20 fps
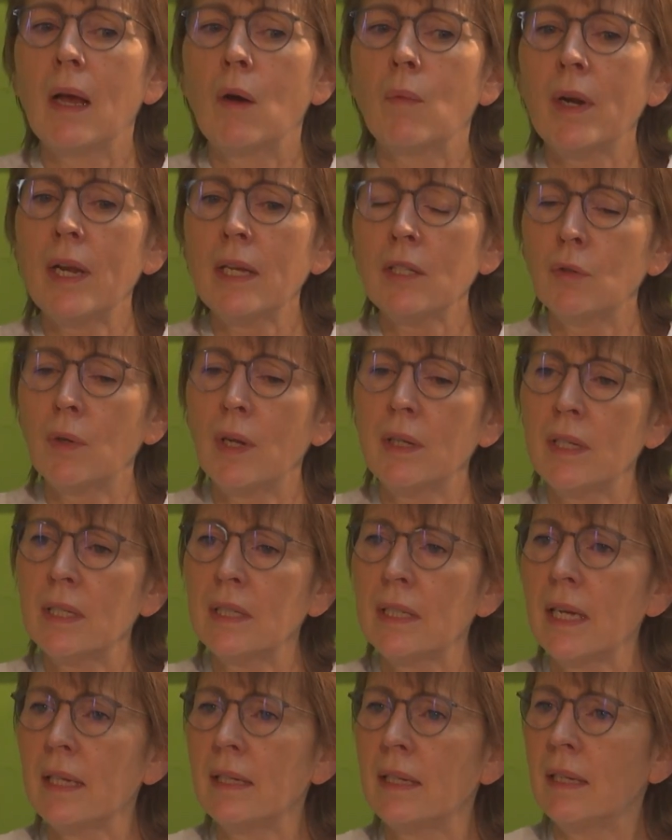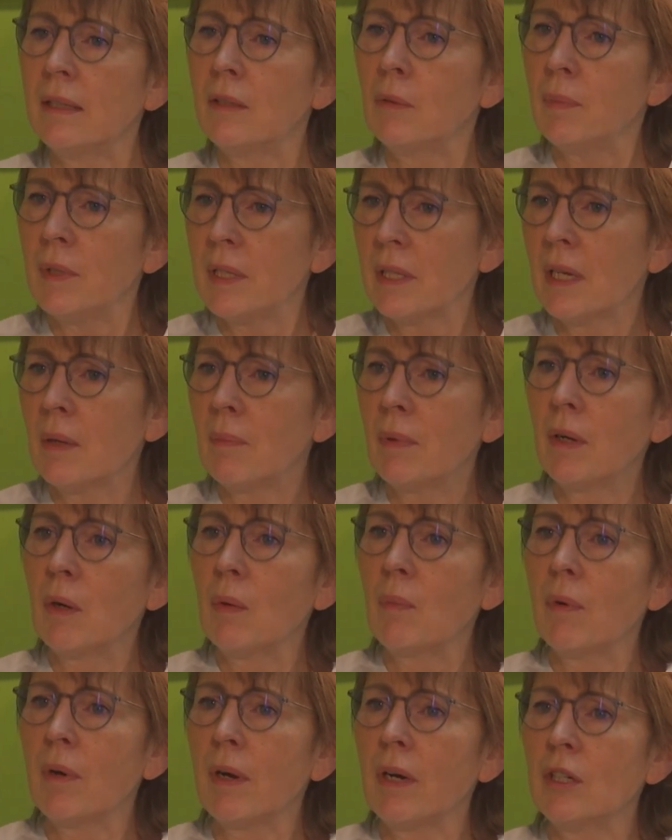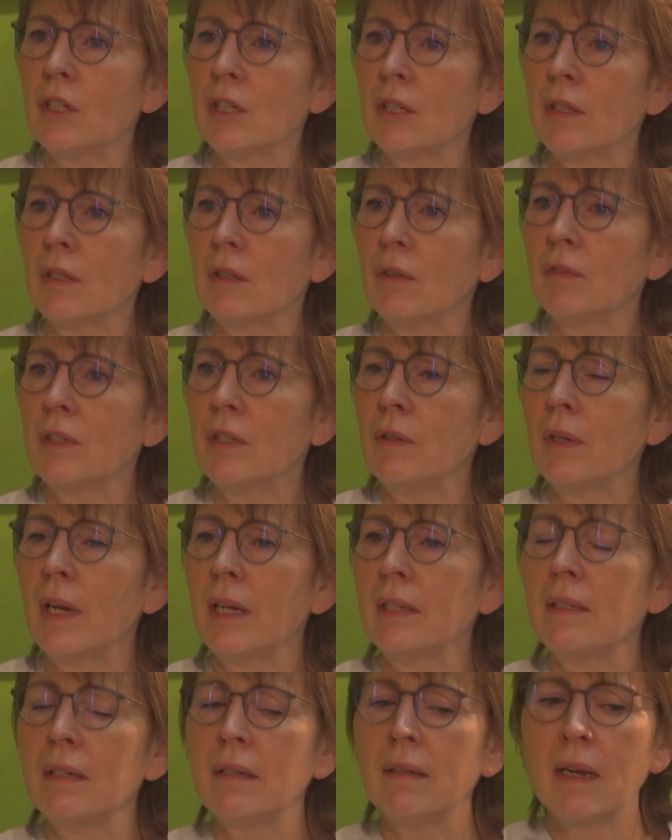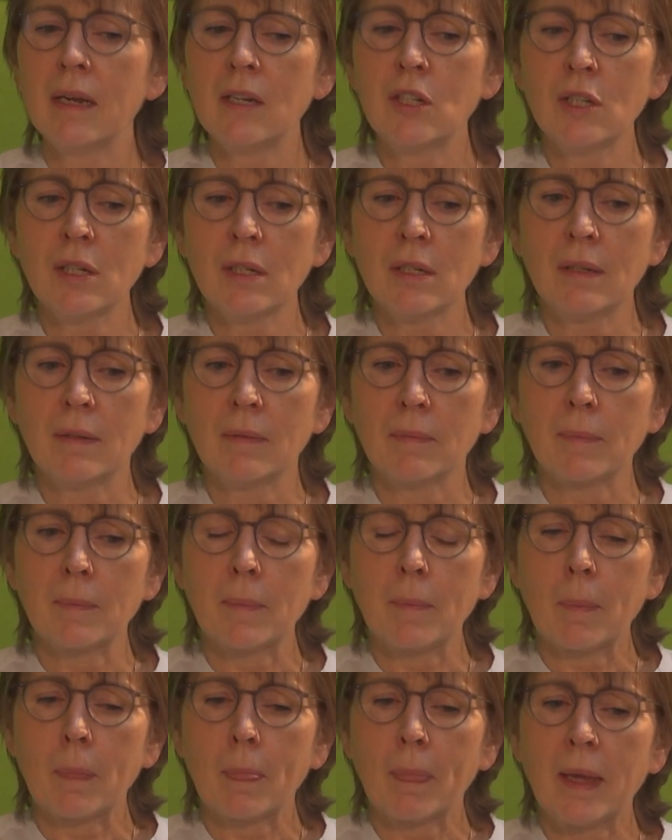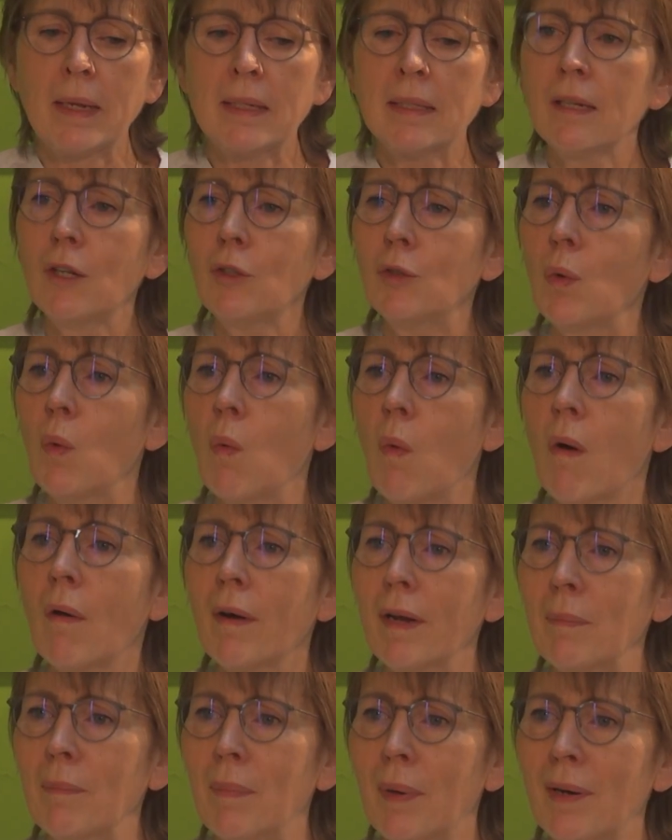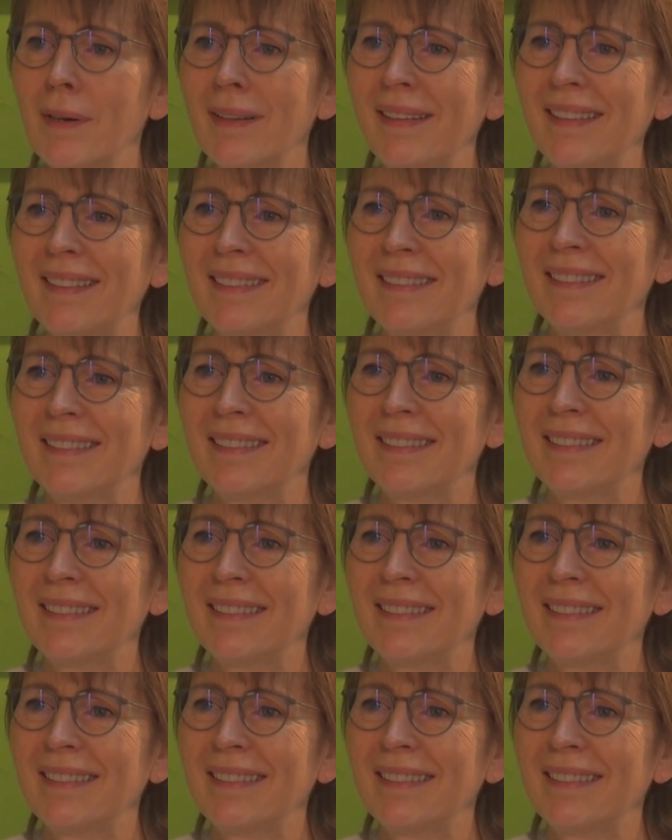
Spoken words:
One has to understand that the peacekeeping operation of the United Nations, it's not a warring party.